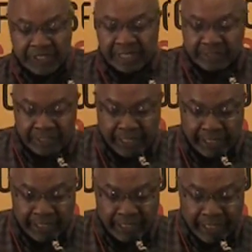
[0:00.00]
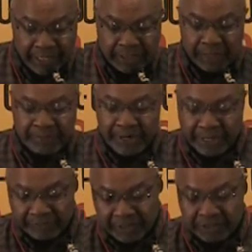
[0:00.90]
yesterday is
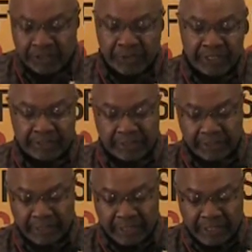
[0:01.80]
comparatively so easy,